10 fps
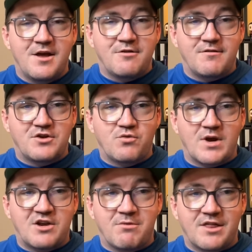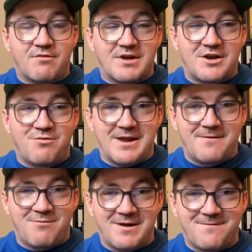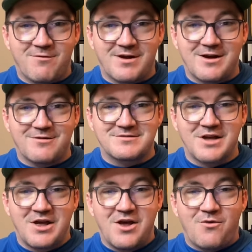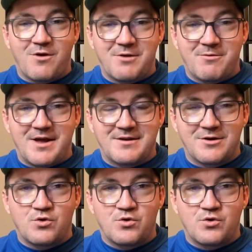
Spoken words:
during the 2023 and 2024 years where you went,